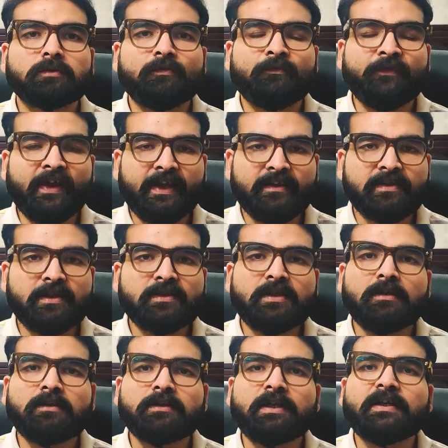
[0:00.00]
face
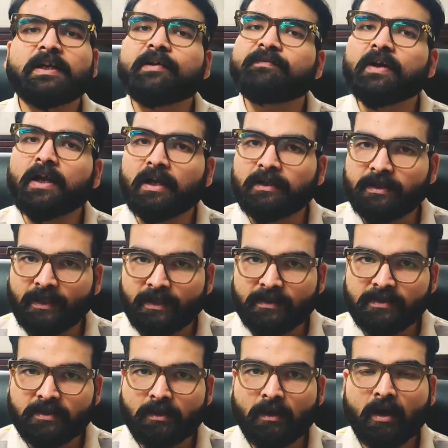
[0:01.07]
certain
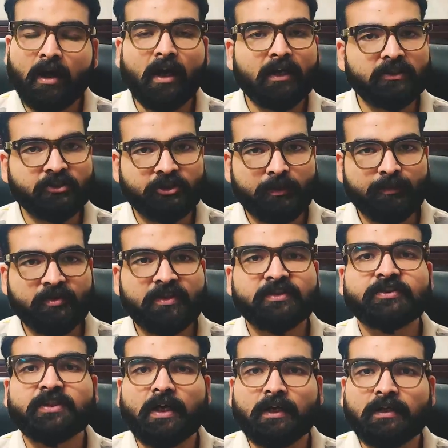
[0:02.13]
difficulties, hardships,
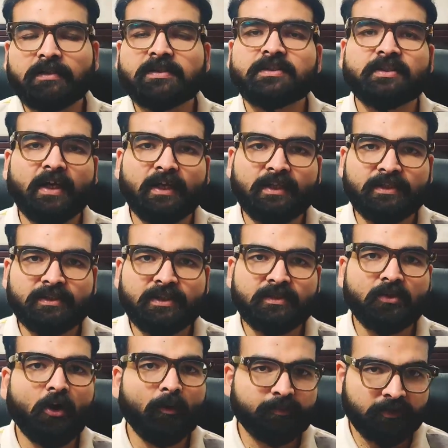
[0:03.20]
struggles, challenges,
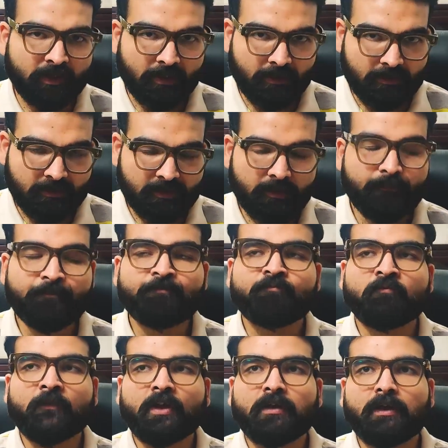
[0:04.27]
obstacles.
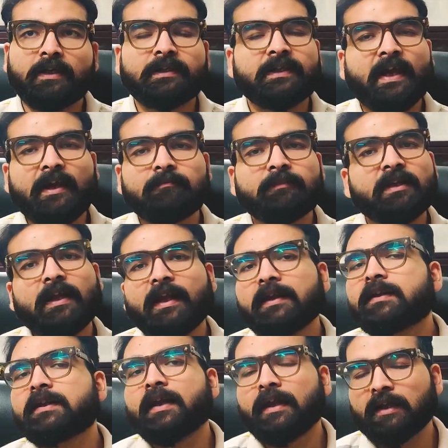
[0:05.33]
It can be in
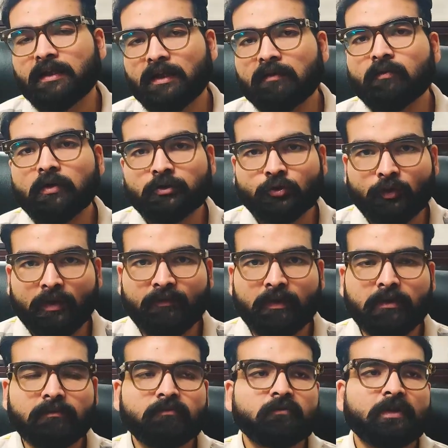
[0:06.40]
any area
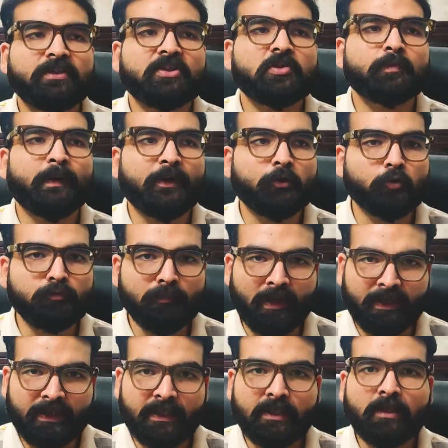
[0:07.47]
whatsoever with respect to
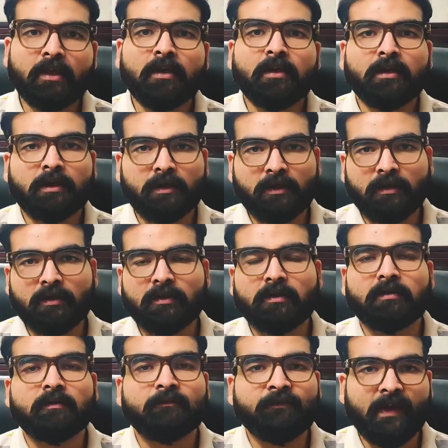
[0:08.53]
money,
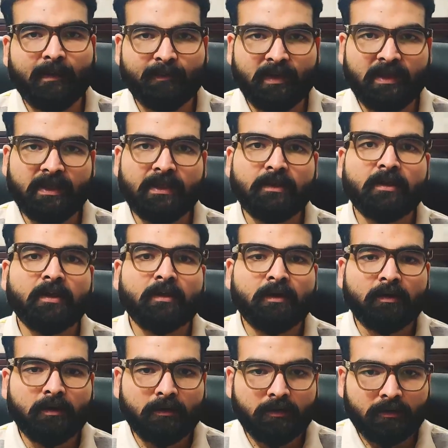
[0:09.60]
career, family,
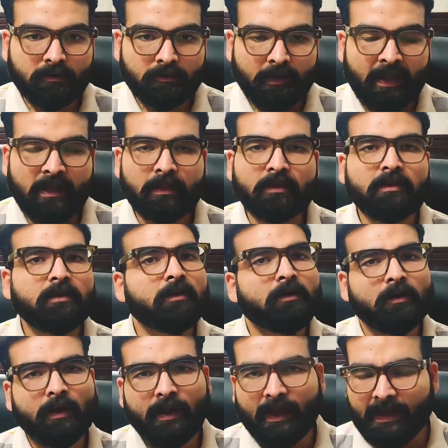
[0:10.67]
health,
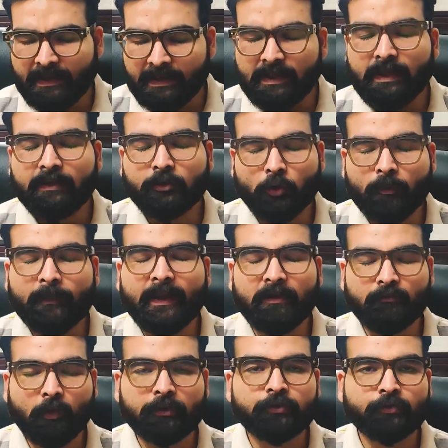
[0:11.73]
any
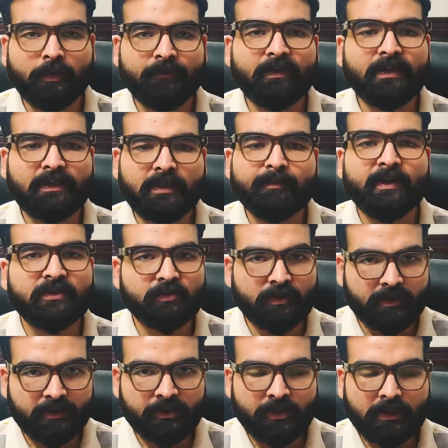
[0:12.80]
domain whatsoever. It depends
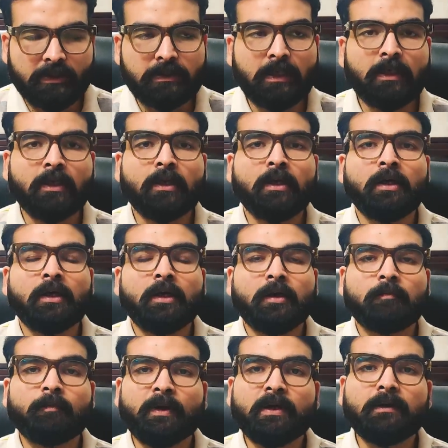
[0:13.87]
on the chart.
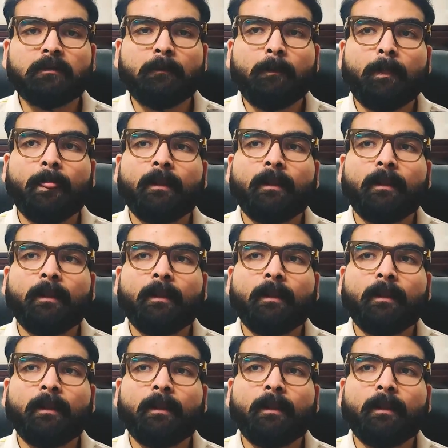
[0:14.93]
But